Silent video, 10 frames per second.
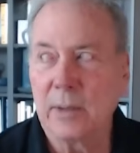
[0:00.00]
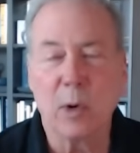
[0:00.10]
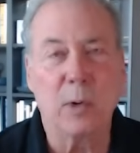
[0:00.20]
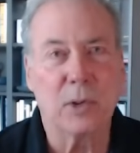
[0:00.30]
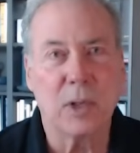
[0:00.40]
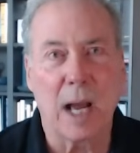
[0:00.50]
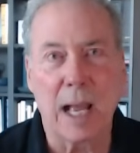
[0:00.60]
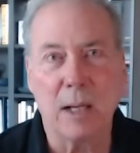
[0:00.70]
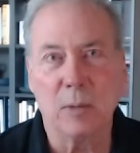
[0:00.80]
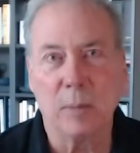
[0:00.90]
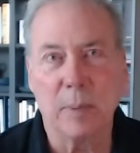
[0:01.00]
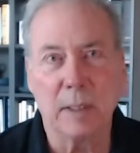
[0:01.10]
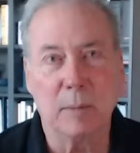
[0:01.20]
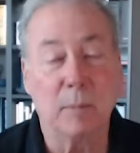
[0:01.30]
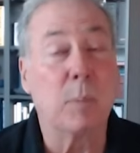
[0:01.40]
the old style will
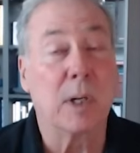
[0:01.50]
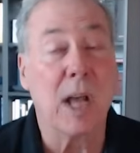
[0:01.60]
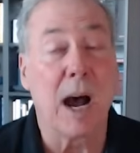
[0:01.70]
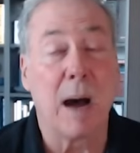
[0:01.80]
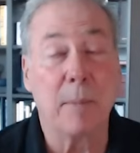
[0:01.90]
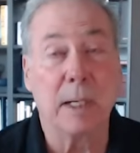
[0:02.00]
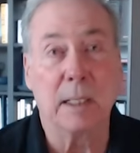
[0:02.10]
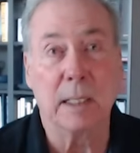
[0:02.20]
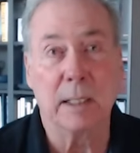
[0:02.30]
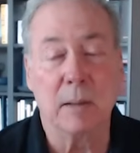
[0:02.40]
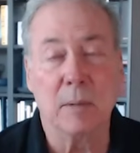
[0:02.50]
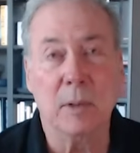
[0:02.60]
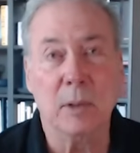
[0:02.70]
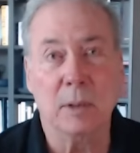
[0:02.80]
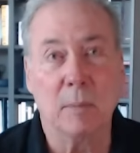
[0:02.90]
be predominantly the
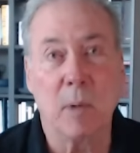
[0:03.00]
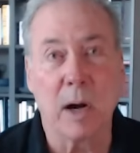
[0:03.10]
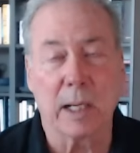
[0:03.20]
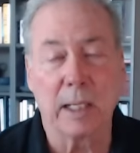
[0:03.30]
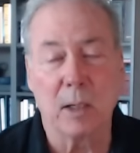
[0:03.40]
new the market